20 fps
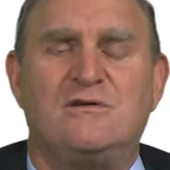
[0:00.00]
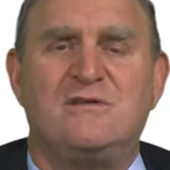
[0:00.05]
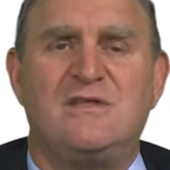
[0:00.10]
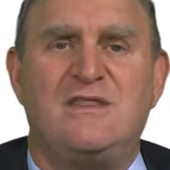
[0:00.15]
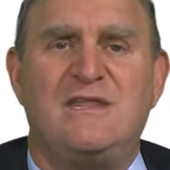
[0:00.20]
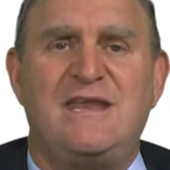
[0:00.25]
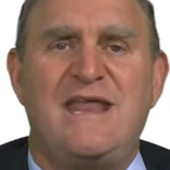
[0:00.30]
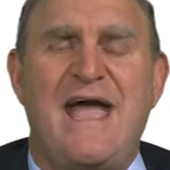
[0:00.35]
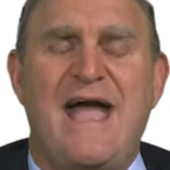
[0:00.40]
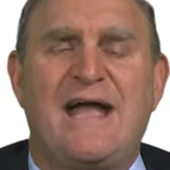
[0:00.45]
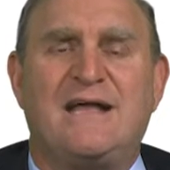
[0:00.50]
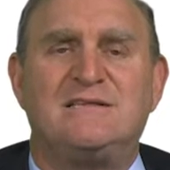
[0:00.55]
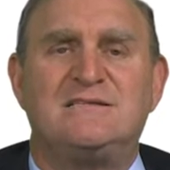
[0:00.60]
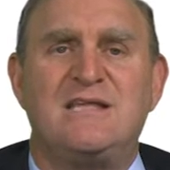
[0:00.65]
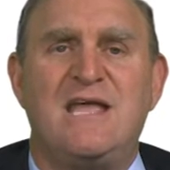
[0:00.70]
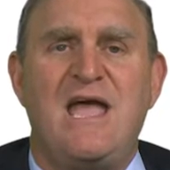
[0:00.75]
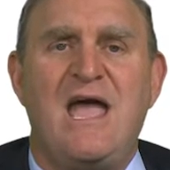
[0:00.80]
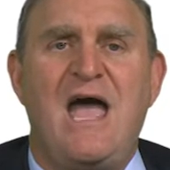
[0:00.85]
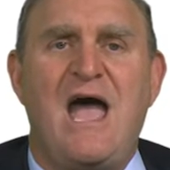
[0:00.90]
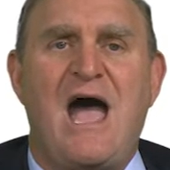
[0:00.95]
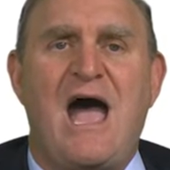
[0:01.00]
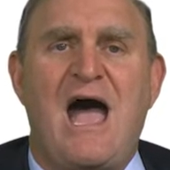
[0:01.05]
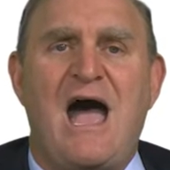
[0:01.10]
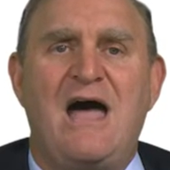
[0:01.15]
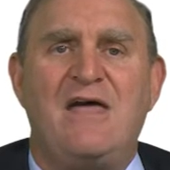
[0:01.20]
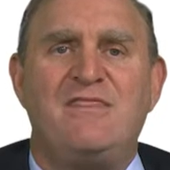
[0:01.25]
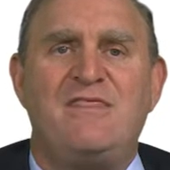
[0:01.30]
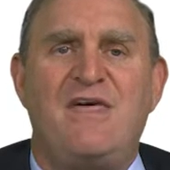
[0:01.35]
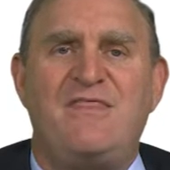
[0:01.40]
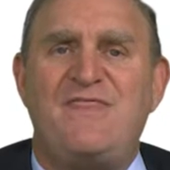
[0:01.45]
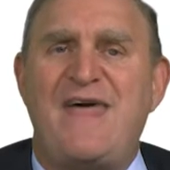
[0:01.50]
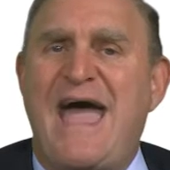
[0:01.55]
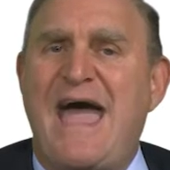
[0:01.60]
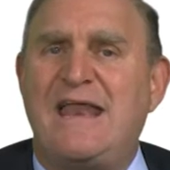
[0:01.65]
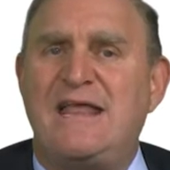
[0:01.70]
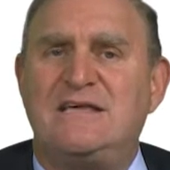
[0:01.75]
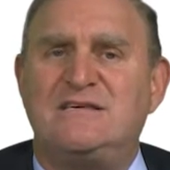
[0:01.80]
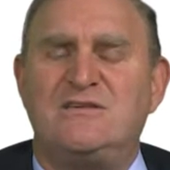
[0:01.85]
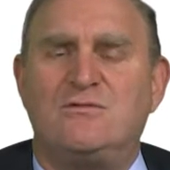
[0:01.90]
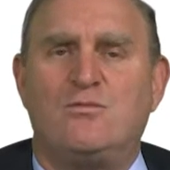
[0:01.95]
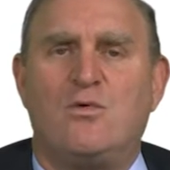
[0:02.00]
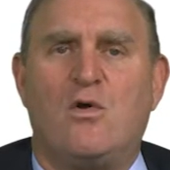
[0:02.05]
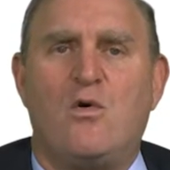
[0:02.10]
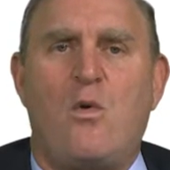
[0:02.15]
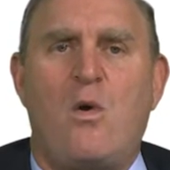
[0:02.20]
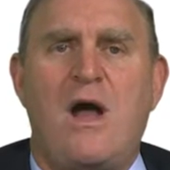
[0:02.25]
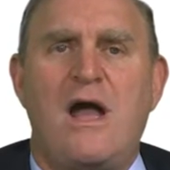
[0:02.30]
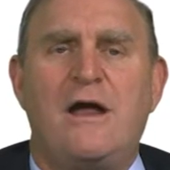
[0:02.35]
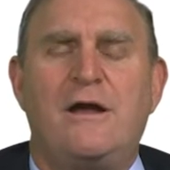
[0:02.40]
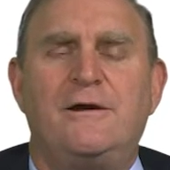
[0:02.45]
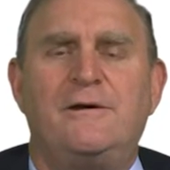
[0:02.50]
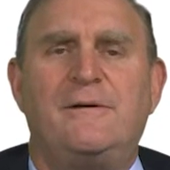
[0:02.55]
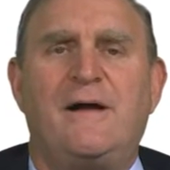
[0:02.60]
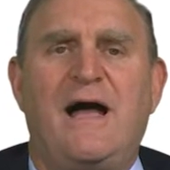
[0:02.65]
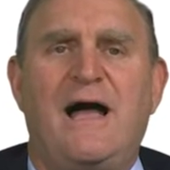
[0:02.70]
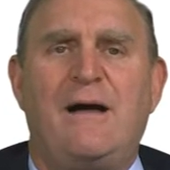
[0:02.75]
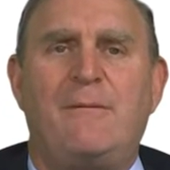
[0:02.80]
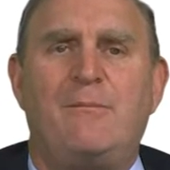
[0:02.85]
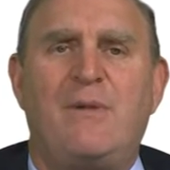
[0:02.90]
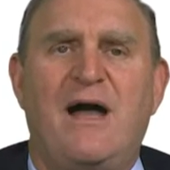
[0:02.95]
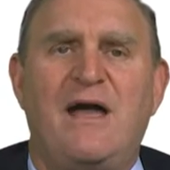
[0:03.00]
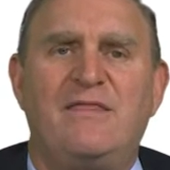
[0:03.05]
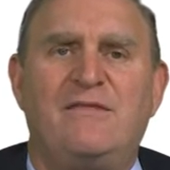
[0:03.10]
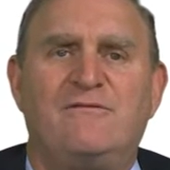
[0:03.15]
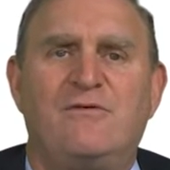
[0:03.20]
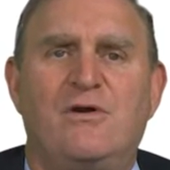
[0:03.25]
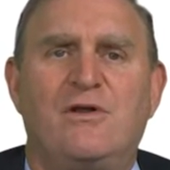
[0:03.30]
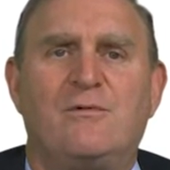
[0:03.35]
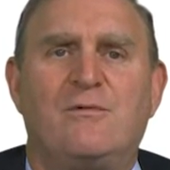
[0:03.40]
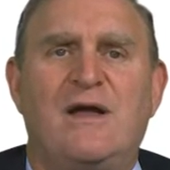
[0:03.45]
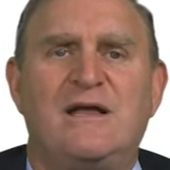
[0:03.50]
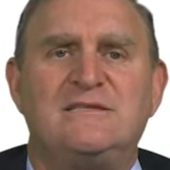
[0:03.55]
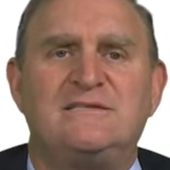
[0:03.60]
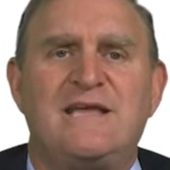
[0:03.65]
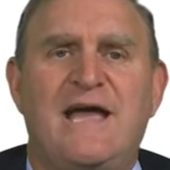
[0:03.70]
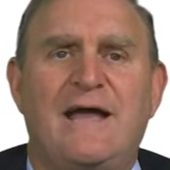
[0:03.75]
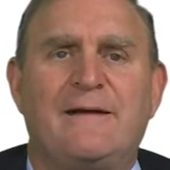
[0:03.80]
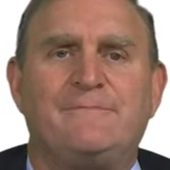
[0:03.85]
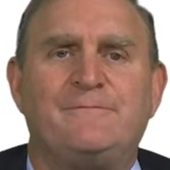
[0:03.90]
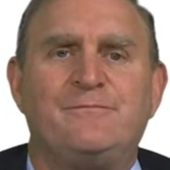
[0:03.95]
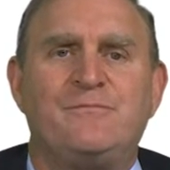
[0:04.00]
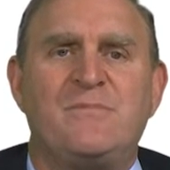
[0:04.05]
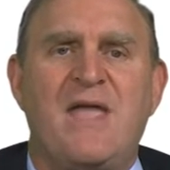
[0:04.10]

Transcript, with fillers: to the next, uh, that that isn't required uh, by the Voting Rights Act.